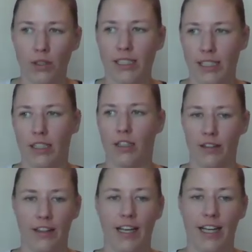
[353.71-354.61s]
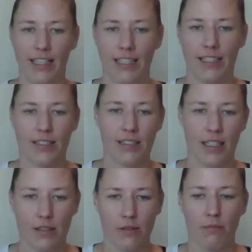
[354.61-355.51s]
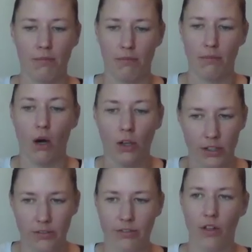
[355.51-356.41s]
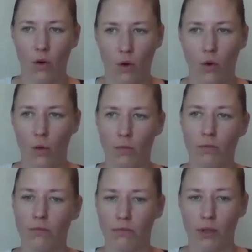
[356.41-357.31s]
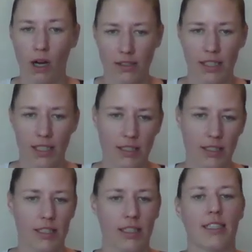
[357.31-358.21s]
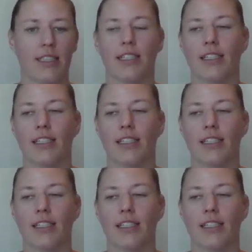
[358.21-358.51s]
focusing on that as part of the whole process.